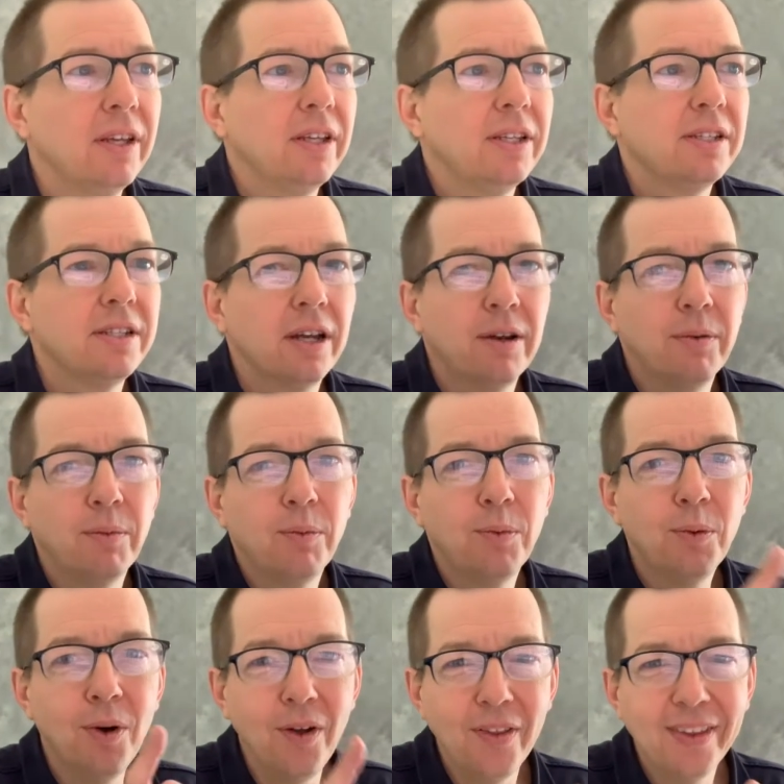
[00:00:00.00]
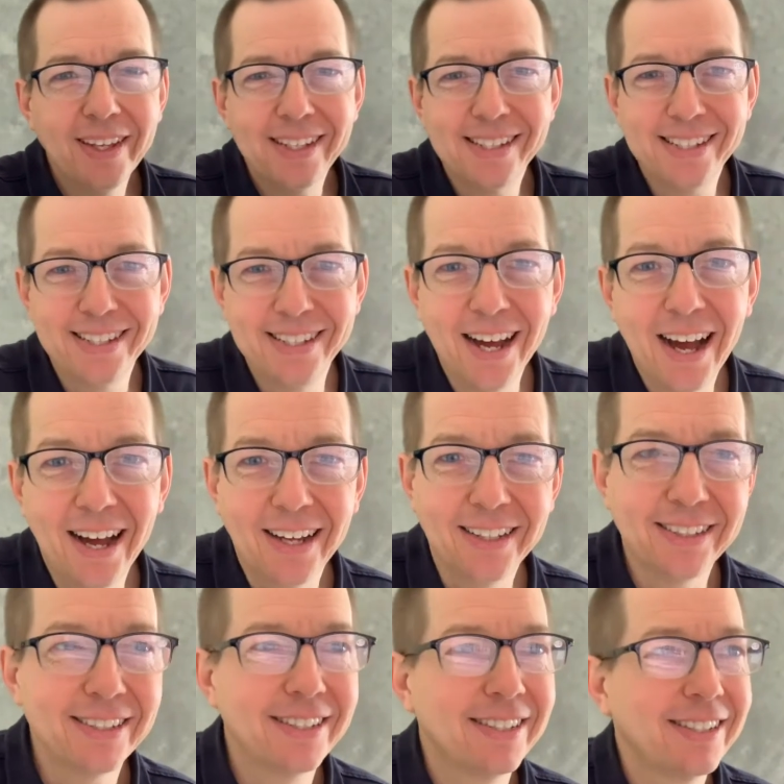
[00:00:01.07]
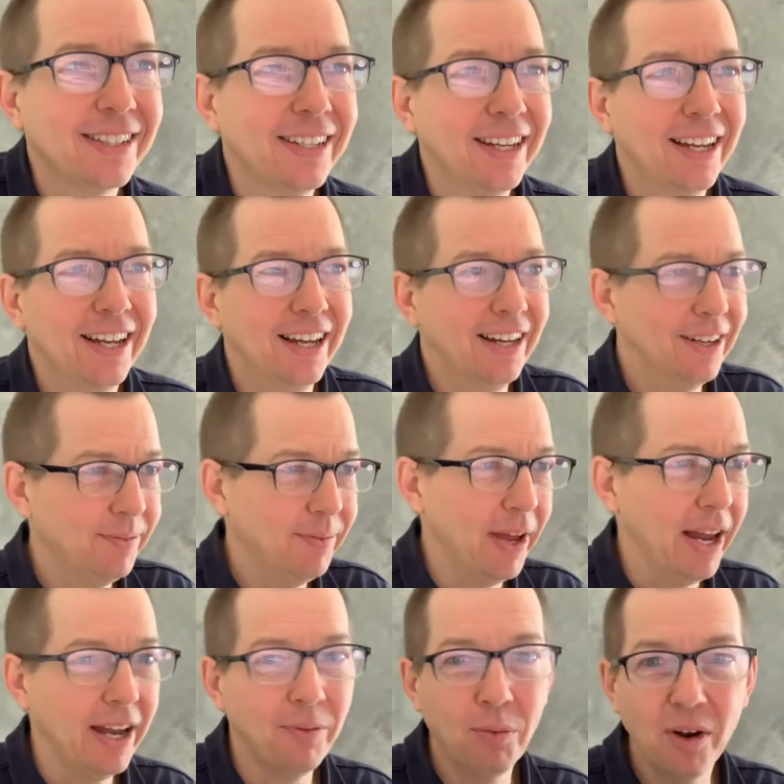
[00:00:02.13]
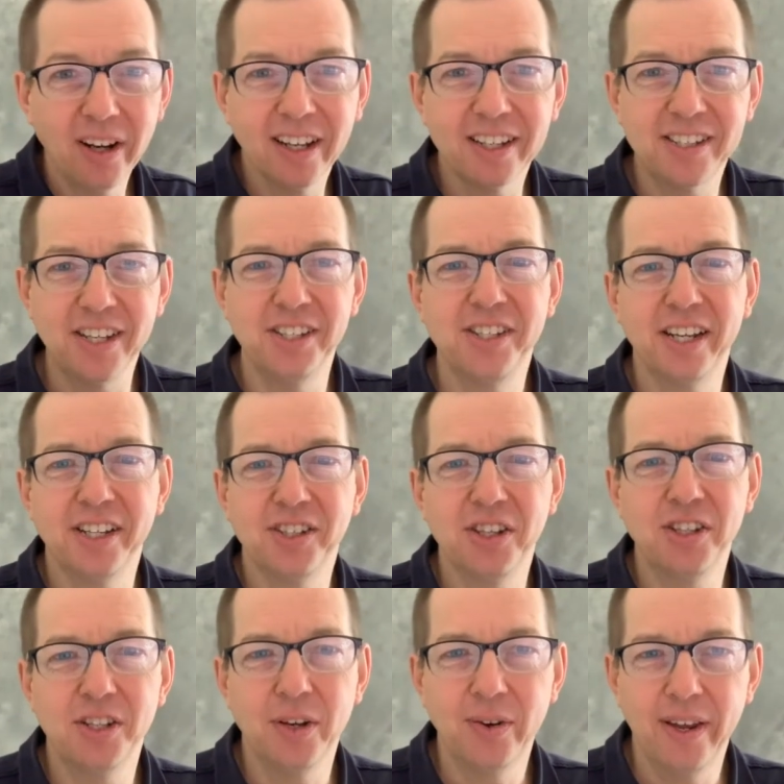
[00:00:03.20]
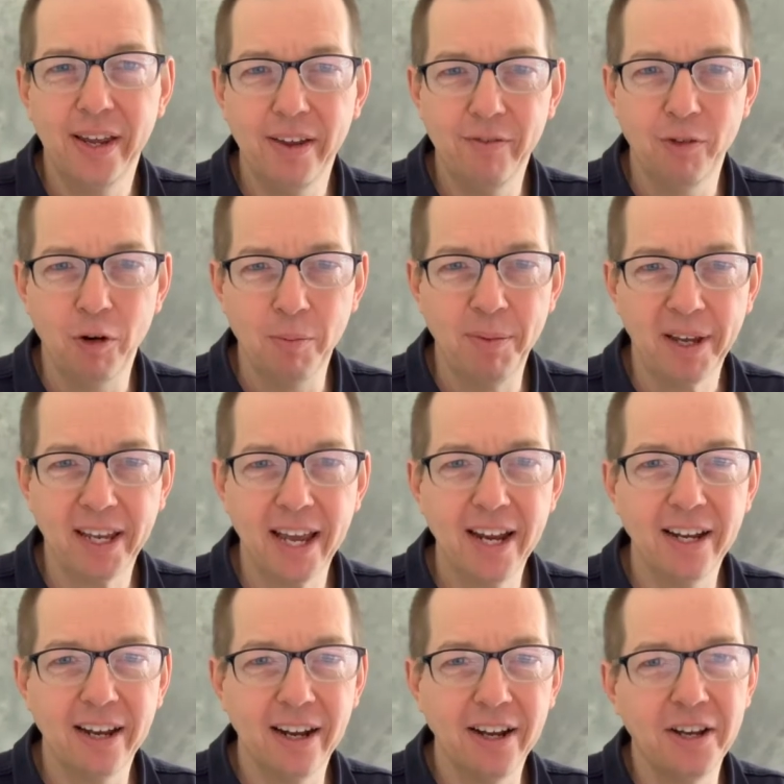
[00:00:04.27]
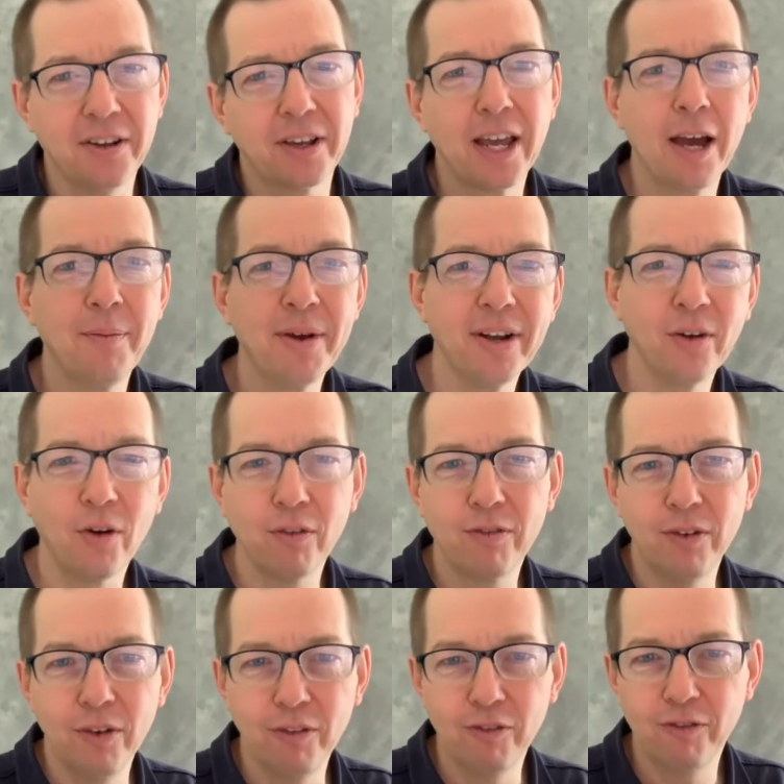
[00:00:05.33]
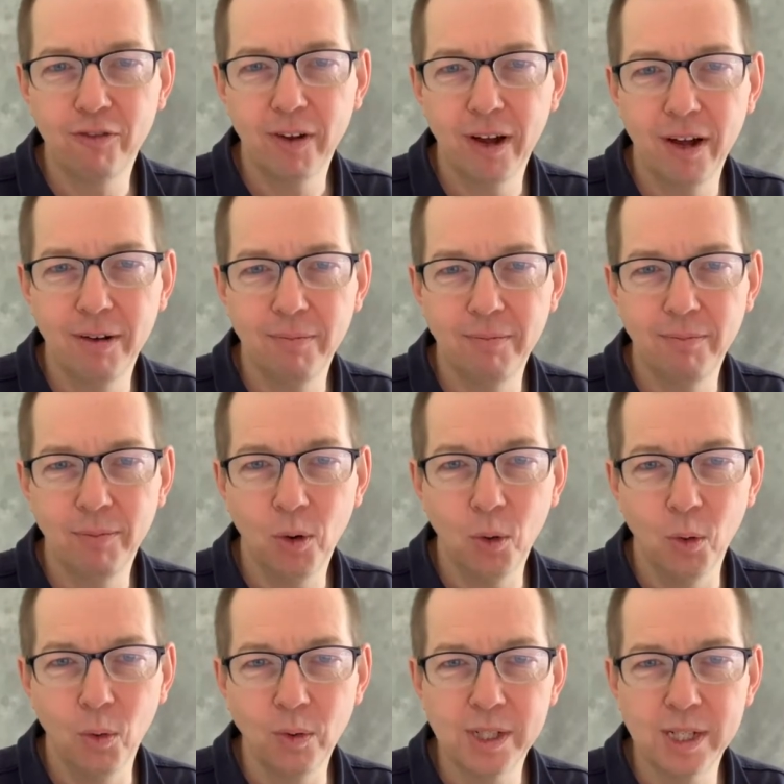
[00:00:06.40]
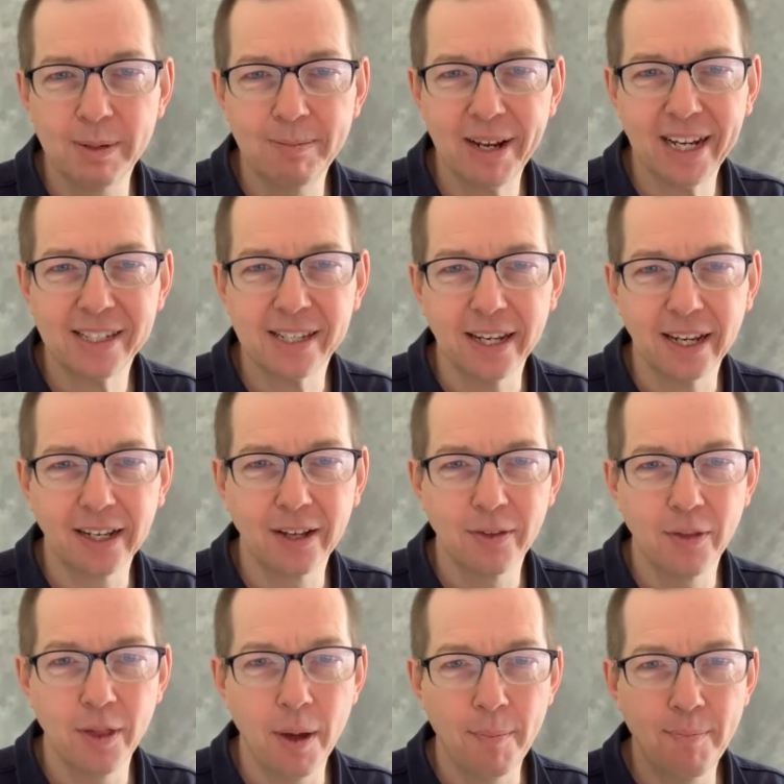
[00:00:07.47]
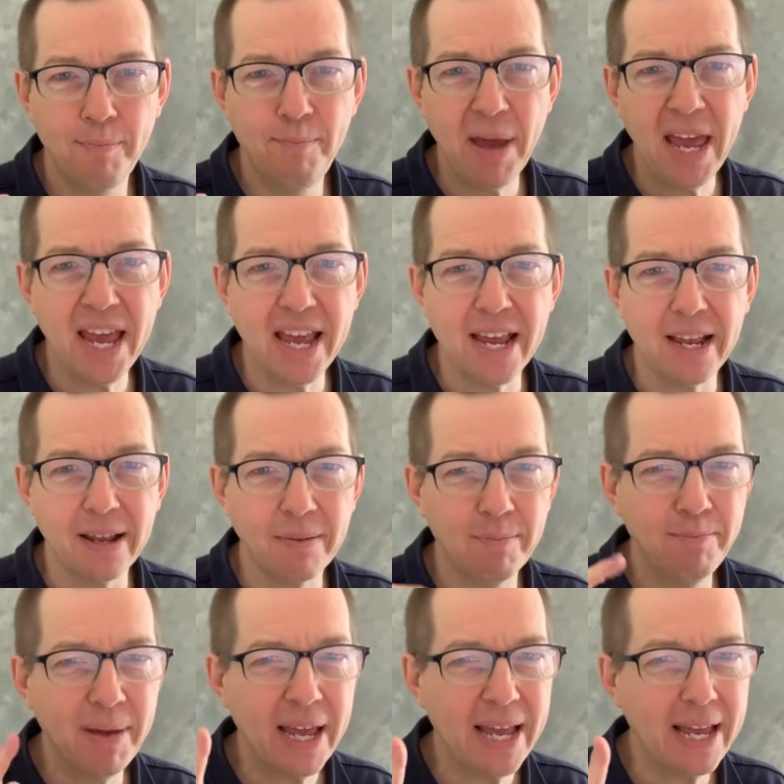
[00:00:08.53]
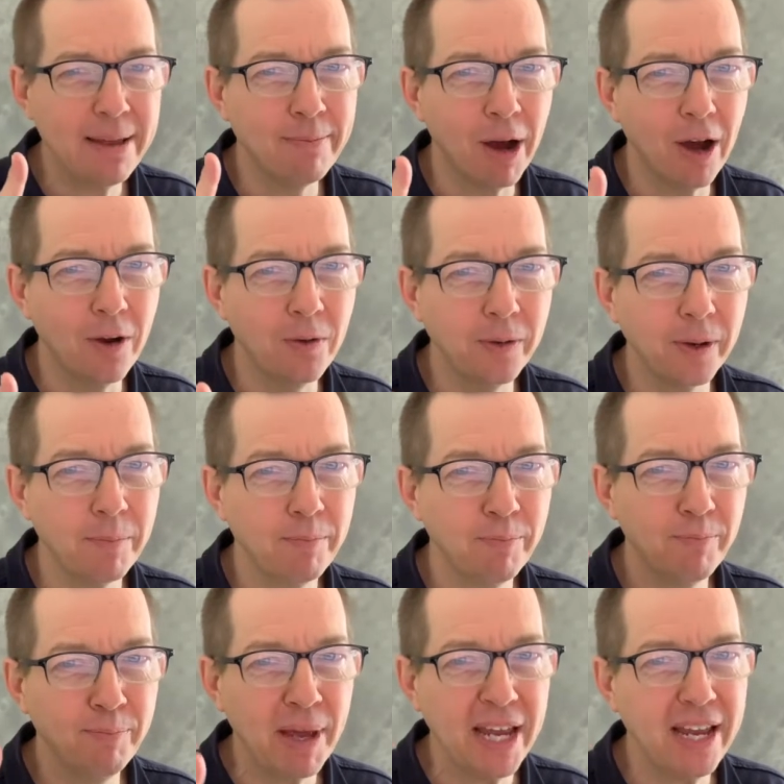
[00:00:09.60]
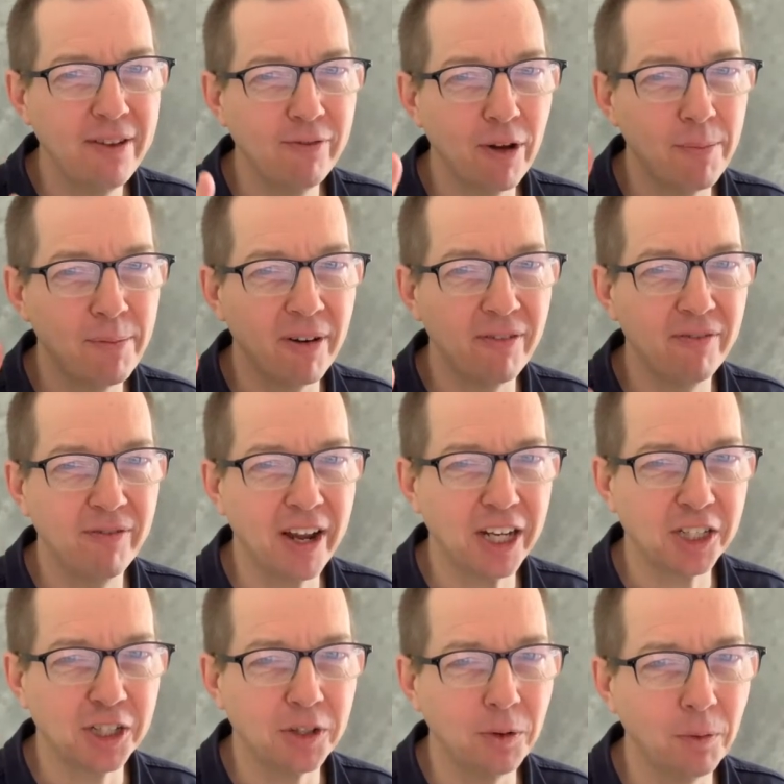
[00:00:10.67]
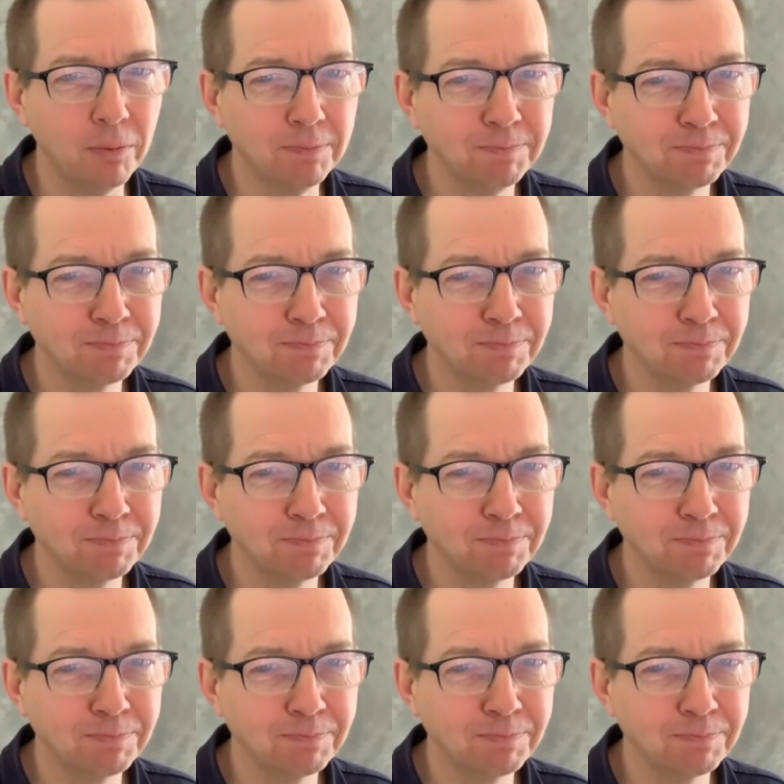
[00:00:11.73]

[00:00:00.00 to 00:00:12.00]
so what this does, and what I suggest you do if you're a beginner and you're coming off of automatic, the P mode, P for professional.